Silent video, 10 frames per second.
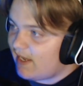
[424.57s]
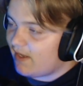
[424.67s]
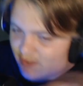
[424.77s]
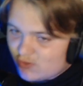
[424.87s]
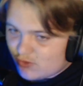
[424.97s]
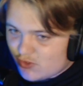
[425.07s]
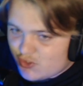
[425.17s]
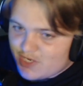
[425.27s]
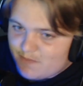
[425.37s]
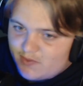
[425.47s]
Like, because he's also a
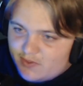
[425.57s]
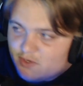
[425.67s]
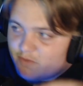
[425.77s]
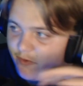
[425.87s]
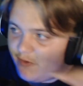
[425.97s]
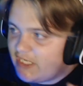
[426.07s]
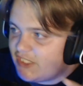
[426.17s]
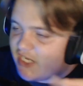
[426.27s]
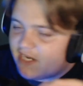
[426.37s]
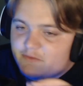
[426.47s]
streamer, you know, for
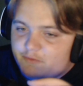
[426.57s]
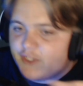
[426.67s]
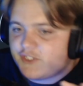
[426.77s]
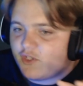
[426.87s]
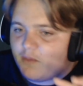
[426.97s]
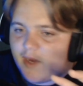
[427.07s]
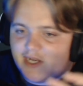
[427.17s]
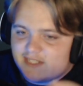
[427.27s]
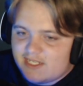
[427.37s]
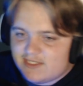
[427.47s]
reading chat, a vertical
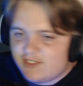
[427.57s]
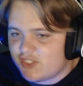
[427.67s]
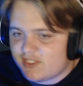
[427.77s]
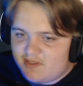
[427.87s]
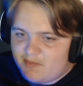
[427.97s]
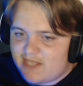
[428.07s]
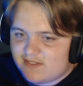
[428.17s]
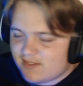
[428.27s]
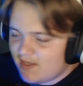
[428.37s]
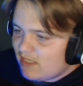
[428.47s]
monitor is just the
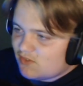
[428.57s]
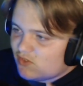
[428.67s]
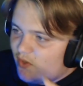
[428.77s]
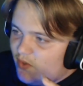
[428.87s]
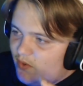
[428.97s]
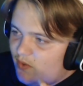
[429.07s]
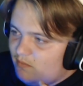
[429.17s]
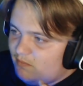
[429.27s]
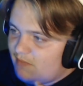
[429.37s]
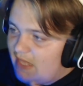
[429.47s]
best. So,
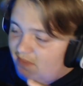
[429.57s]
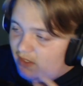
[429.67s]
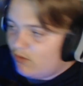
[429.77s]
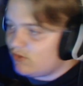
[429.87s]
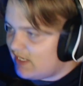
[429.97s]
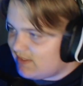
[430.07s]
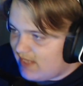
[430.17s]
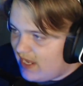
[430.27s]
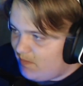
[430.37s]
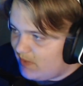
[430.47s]
and then he also has
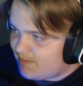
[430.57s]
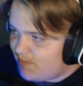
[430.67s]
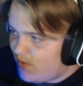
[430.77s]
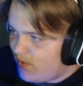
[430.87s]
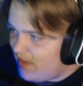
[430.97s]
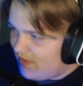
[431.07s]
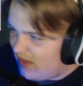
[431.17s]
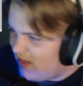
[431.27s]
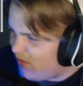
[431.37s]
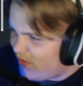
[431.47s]
the Apex Pro, and
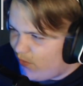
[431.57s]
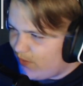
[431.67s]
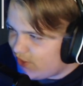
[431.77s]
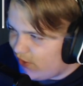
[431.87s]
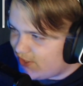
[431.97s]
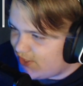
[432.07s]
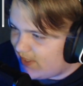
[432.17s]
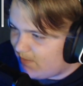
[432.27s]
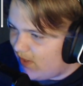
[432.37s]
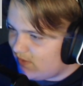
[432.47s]
then I don't know which
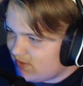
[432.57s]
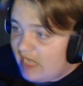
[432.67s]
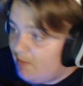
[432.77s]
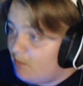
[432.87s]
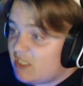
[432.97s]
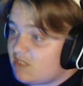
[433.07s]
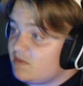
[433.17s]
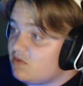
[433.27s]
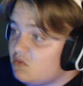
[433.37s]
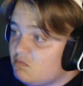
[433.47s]
Logitech mouse. Cable
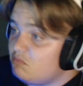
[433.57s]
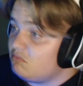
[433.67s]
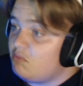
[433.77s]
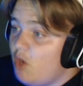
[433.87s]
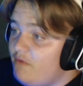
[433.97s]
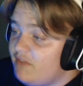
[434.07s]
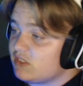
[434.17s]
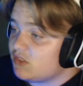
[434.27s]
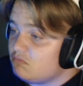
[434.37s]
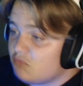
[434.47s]
management's
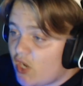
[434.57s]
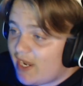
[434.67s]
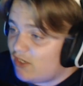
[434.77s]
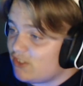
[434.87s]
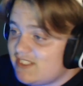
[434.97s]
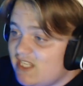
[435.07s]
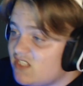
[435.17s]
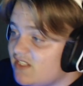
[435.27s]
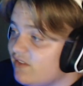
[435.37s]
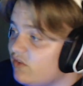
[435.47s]
perfect. Cannot see a
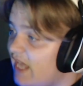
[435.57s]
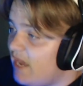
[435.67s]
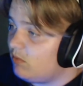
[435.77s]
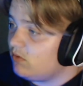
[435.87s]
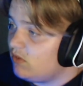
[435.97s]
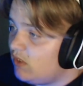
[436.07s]
single cable.